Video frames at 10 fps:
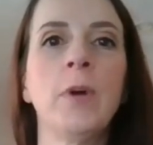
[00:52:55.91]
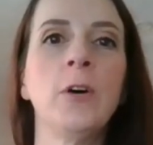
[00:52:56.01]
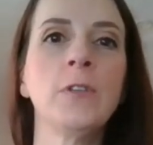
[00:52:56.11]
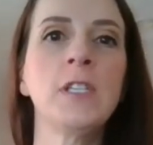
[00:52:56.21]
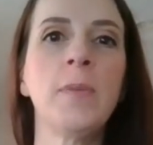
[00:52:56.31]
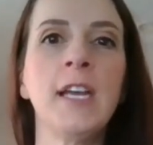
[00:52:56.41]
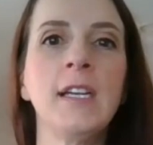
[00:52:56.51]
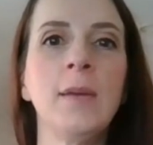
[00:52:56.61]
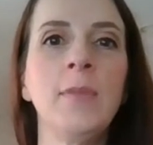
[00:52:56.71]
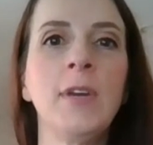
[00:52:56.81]

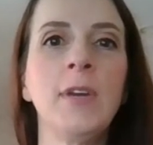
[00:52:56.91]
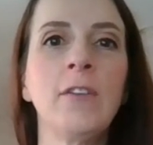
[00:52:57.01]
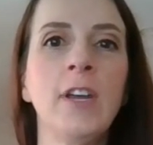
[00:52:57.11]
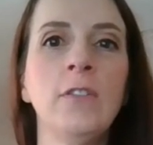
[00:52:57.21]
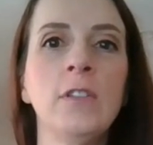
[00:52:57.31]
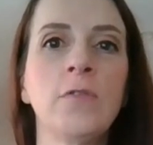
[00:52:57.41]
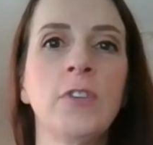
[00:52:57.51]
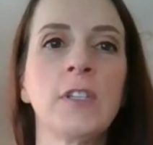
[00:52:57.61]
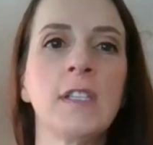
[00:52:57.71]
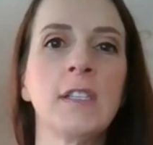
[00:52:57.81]
post-pandemic venues
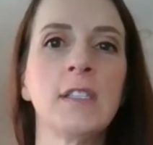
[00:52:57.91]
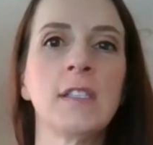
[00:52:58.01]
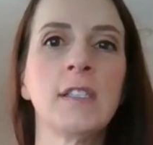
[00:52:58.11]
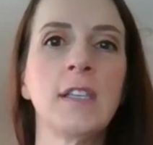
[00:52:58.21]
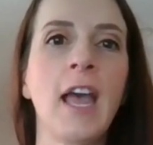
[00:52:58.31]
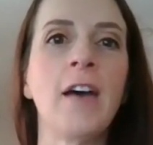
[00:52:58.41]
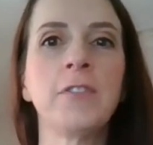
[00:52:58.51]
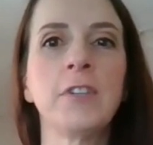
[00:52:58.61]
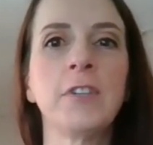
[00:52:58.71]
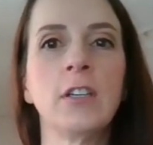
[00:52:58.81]
versus
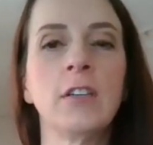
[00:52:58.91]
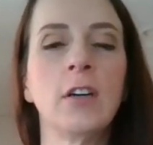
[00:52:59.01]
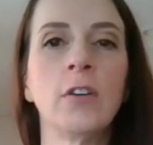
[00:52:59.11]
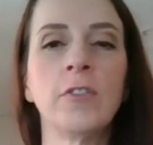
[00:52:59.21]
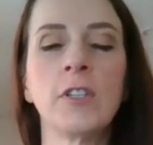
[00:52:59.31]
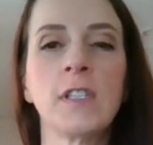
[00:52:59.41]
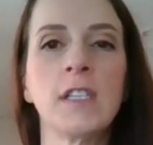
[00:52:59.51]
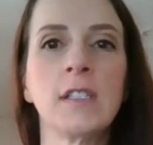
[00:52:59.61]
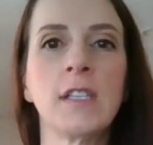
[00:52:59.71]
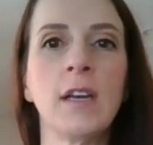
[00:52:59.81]
after or
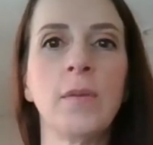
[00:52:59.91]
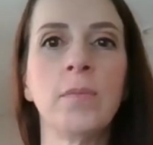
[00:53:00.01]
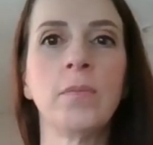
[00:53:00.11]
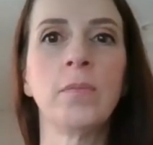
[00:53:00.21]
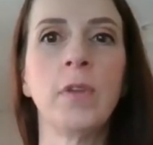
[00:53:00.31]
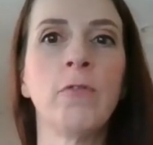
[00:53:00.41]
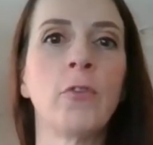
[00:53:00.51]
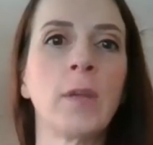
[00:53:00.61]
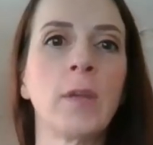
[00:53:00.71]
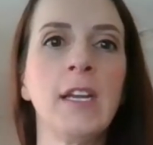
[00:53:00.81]
versus um,
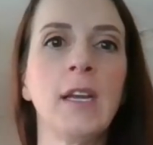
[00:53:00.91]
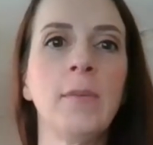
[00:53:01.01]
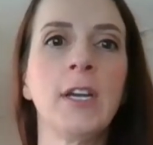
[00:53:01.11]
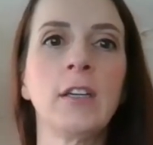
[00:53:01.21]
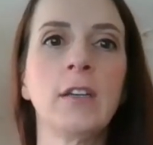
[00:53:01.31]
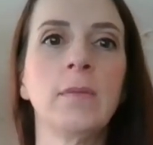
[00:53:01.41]
before the pandemic.